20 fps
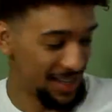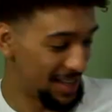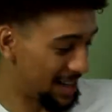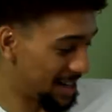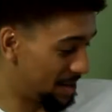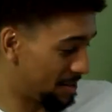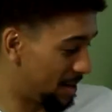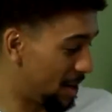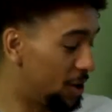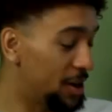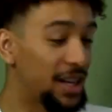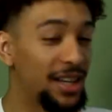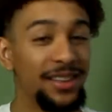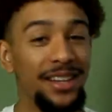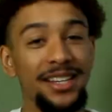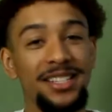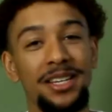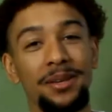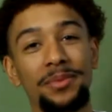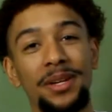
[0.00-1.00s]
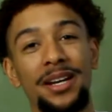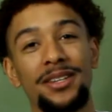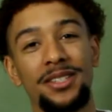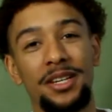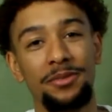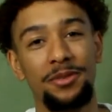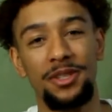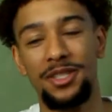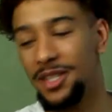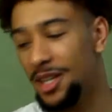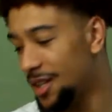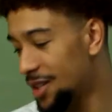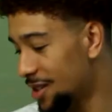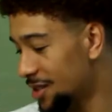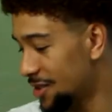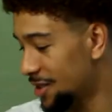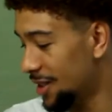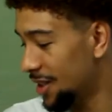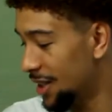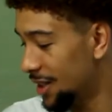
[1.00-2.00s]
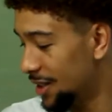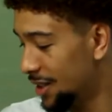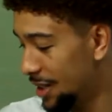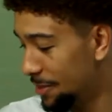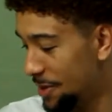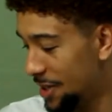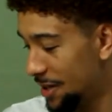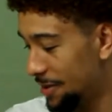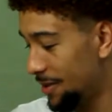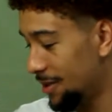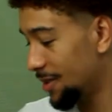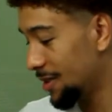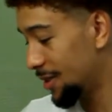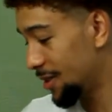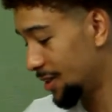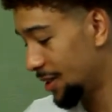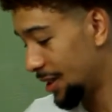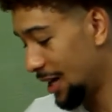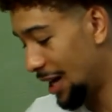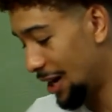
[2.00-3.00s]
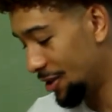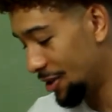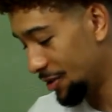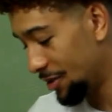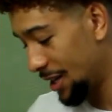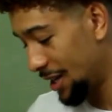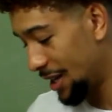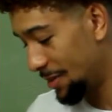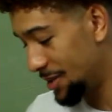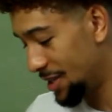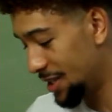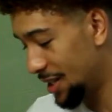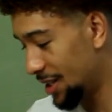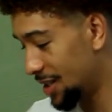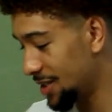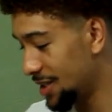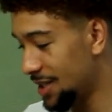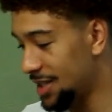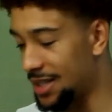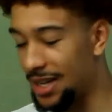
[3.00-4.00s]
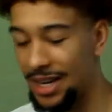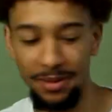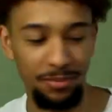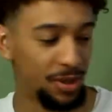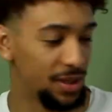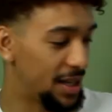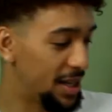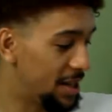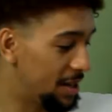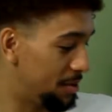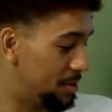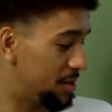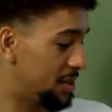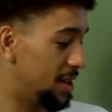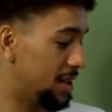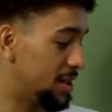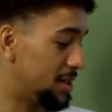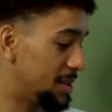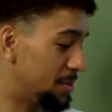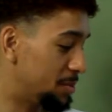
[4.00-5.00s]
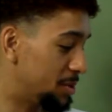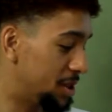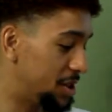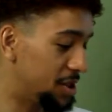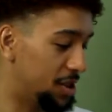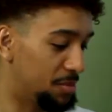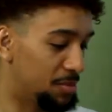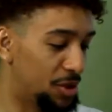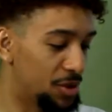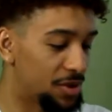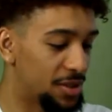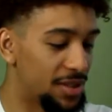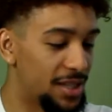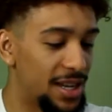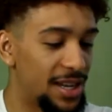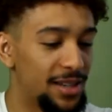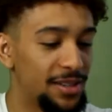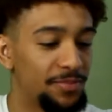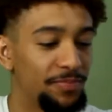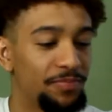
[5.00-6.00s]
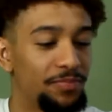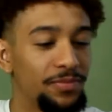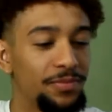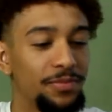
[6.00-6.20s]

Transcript: All right. Oh yeah, and they sometimes give you stickers. Didn't me give? You, I don't know if they gave me stickers this time, but they give you stickers. I'm pretty sure most of the time.